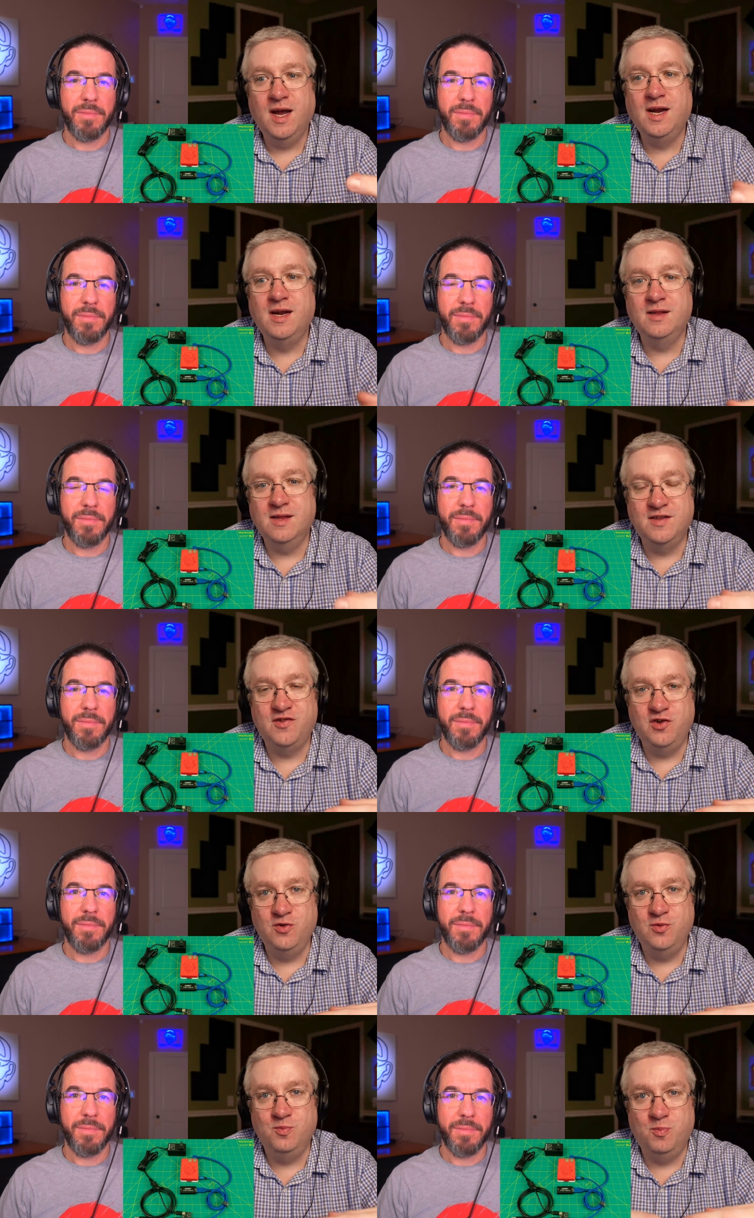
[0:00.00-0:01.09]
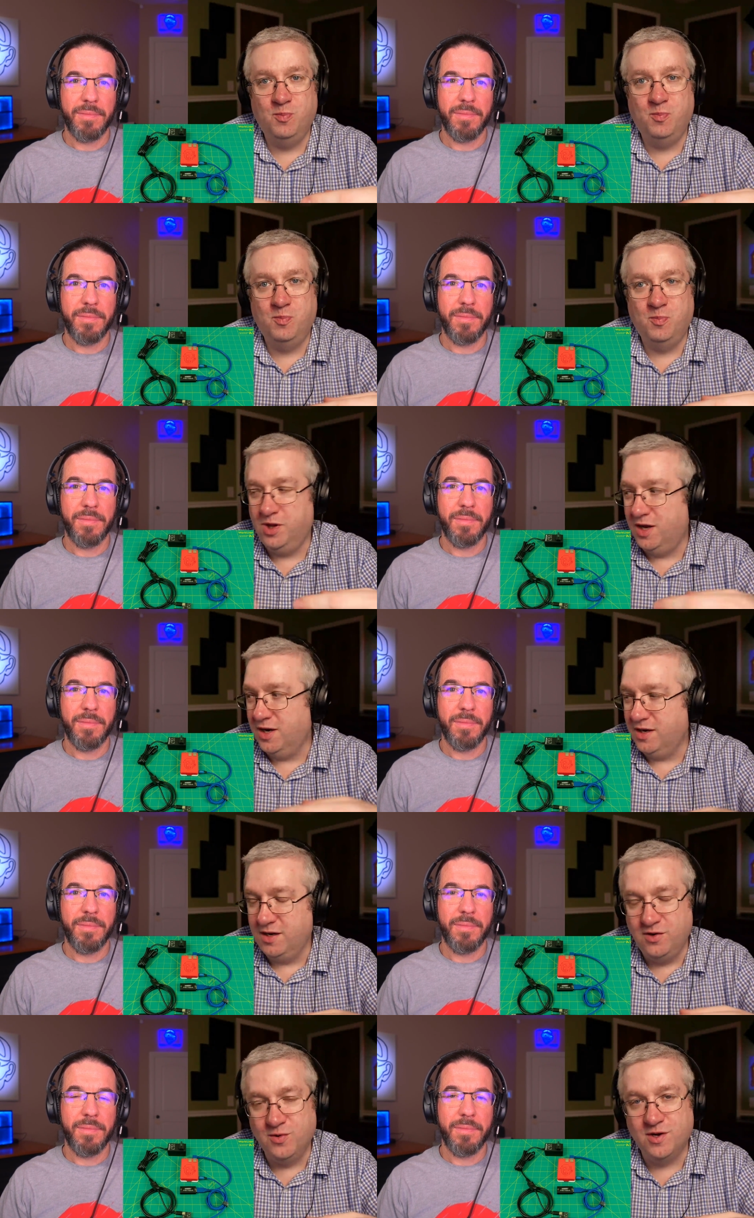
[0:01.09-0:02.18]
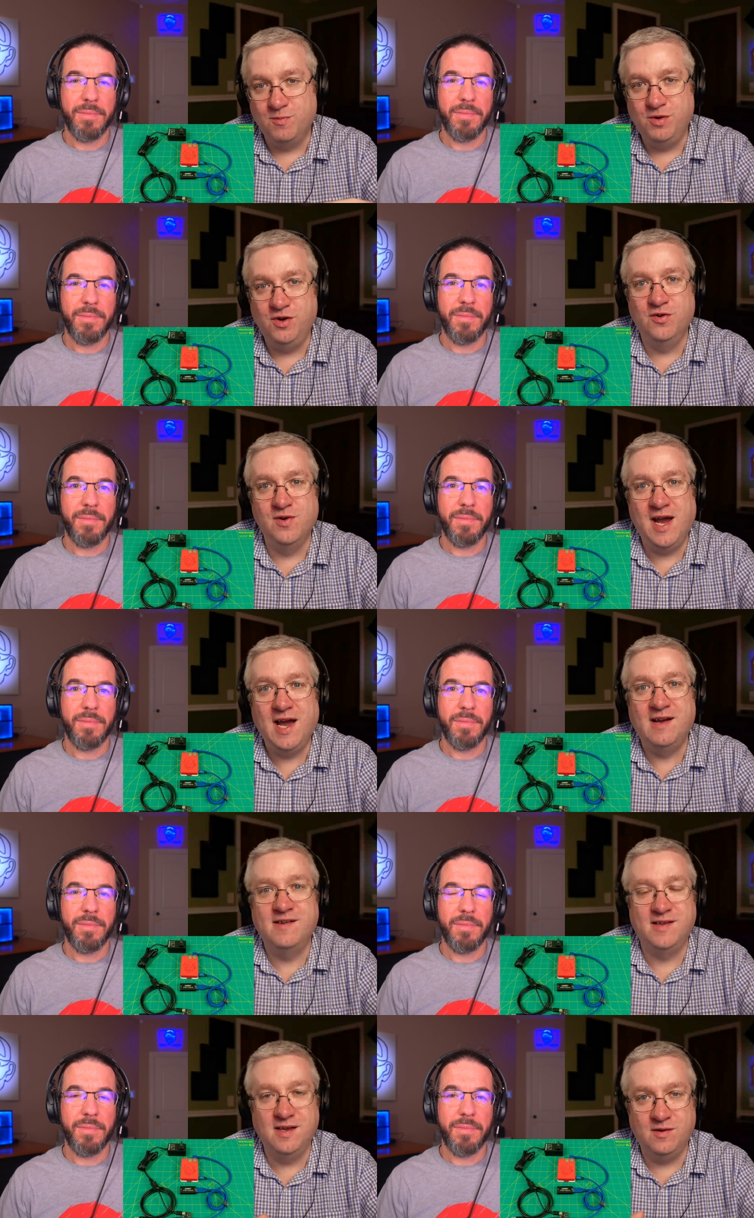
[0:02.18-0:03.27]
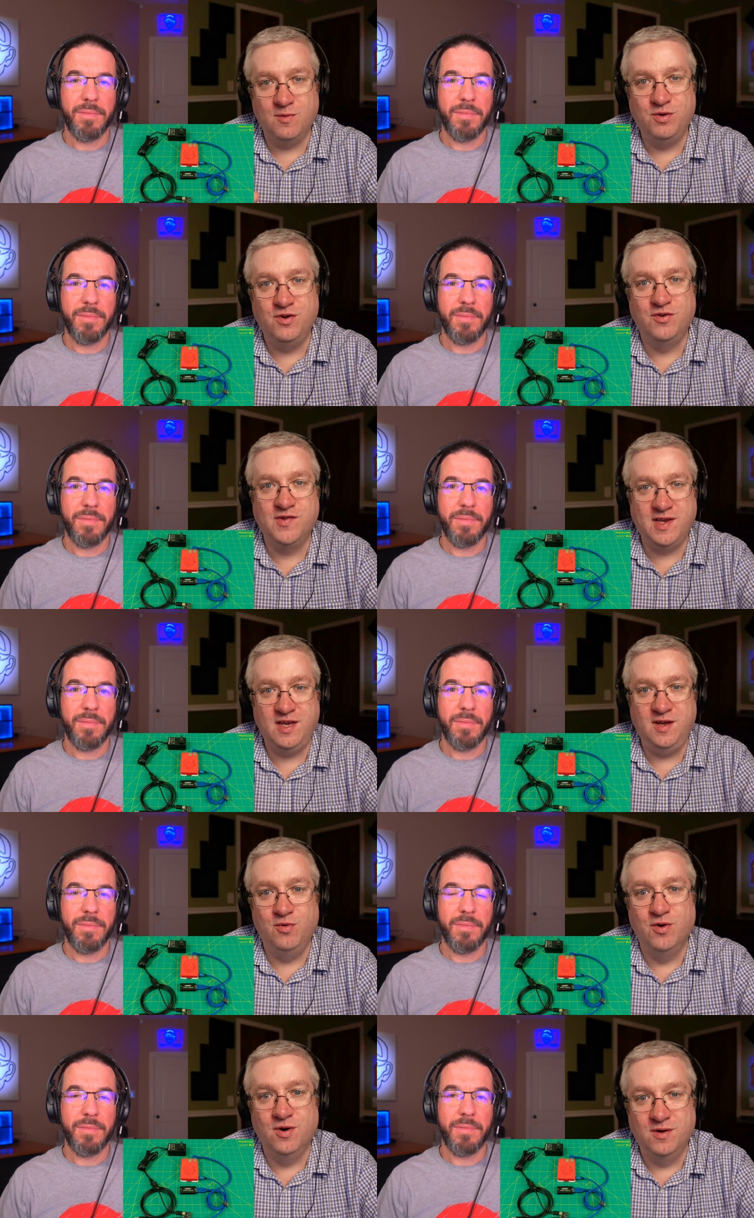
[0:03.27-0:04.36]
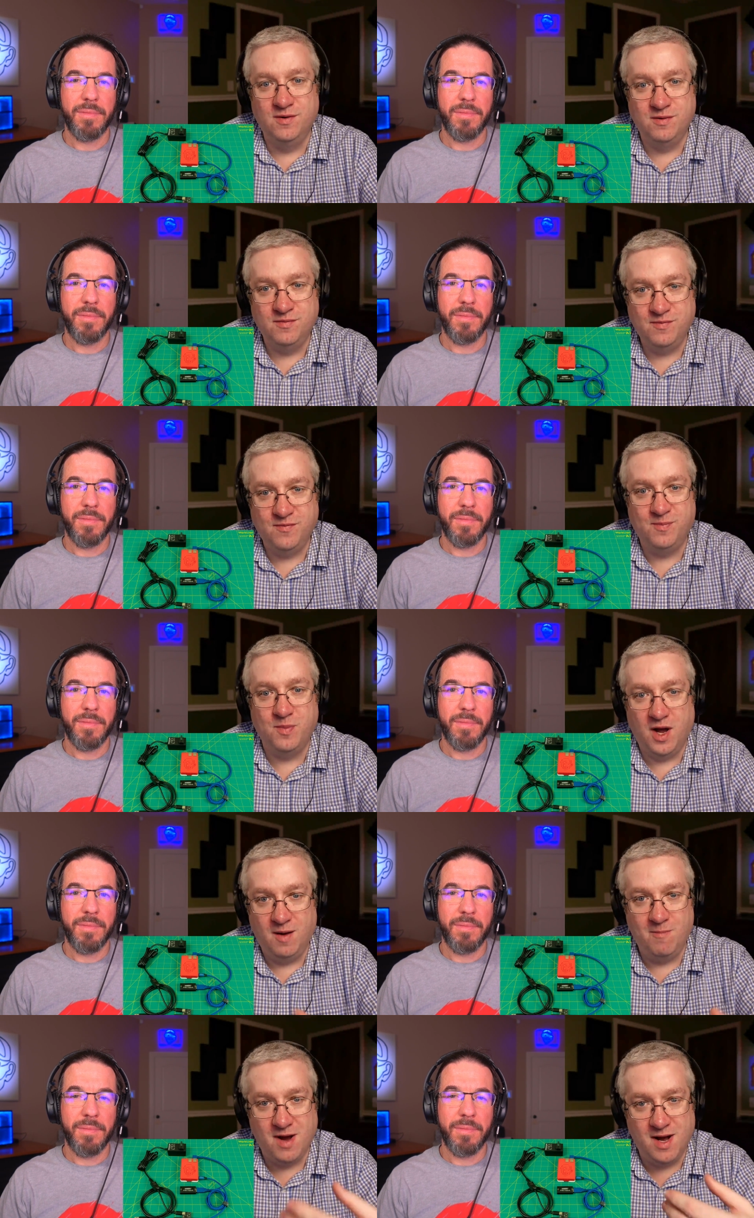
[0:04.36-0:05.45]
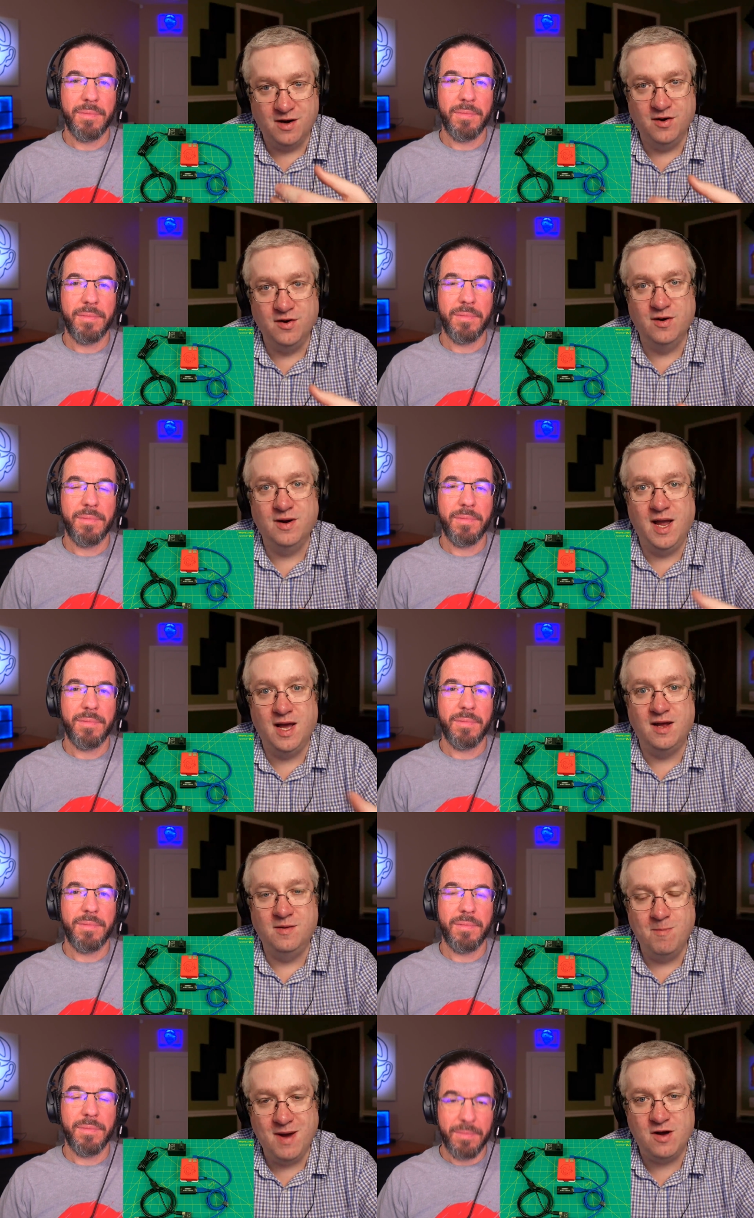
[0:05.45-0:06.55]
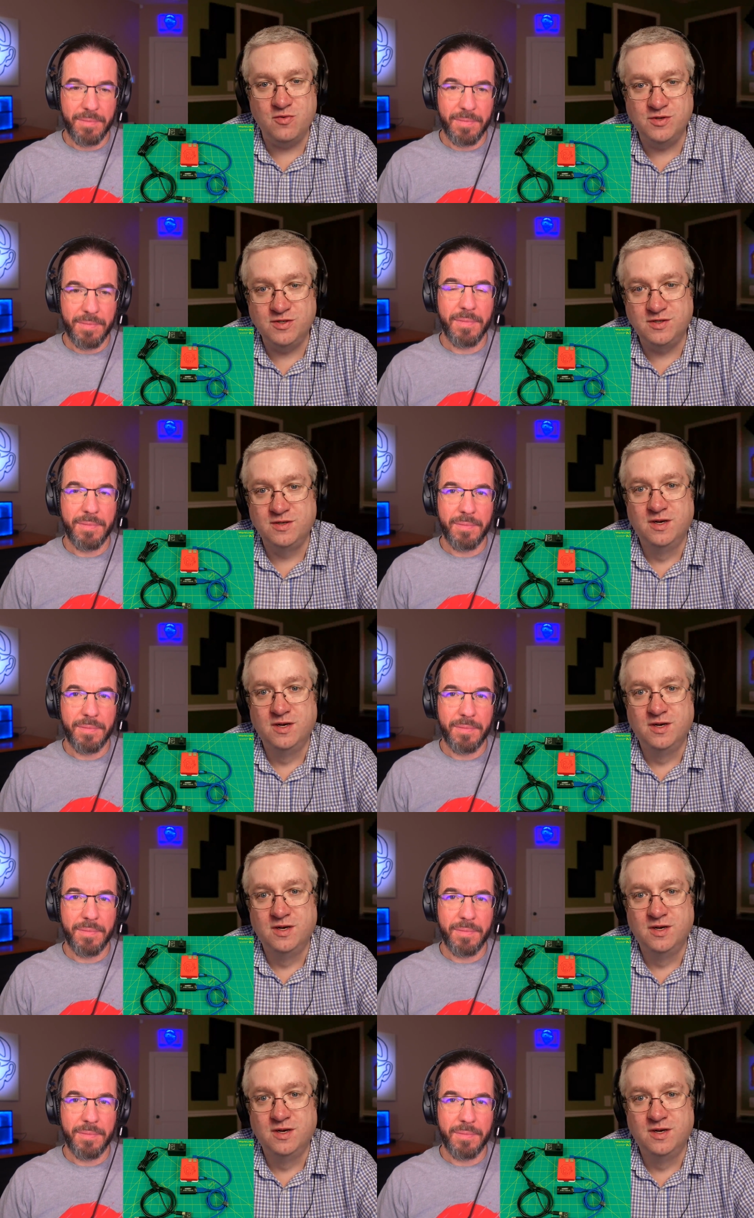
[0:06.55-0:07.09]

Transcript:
Speaker 1: and it lets you plug it into a computer as the computer's keyboard, uh, monitor, and mouse,